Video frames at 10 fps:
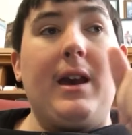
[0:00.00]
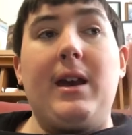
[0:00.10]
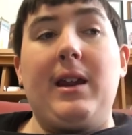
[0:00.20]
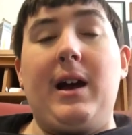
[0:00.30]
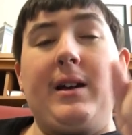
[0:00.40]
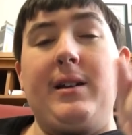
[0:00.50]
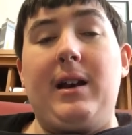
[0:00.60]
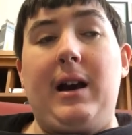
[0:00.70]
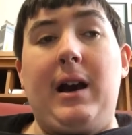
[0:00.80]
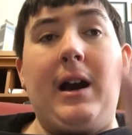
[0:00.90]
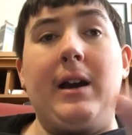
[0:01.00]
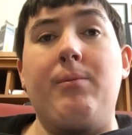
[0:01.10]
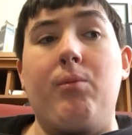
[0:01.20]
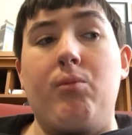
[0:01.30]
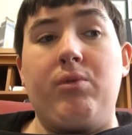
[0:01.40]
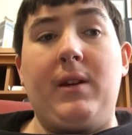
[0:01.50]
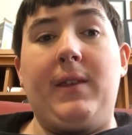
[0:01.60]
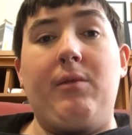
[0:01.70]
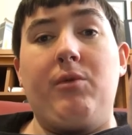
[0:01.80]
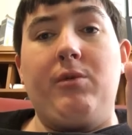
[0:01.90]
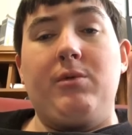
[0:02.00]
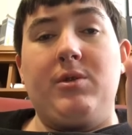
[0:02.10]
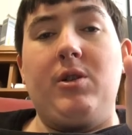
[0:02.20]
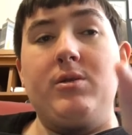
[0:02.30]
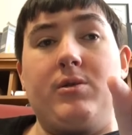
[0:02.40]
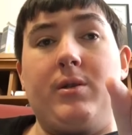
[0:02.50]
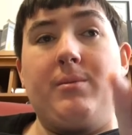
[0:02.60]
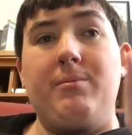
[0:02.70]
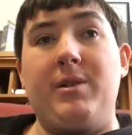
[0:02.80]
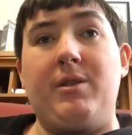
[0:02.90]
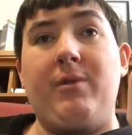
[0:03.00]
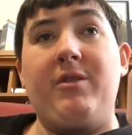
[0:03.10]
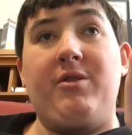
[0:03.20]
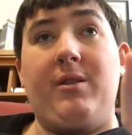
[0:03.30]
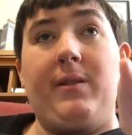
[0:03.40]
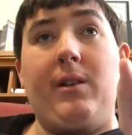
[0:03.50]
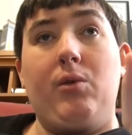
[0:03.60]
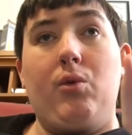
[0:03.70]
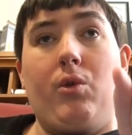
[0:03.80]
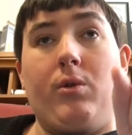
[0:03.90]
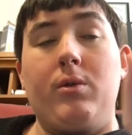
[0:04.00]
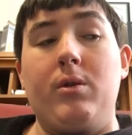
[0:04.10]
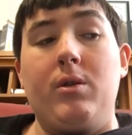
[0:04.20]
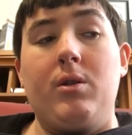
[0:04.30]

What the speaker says: and I pray that we will not do it begrudgingly or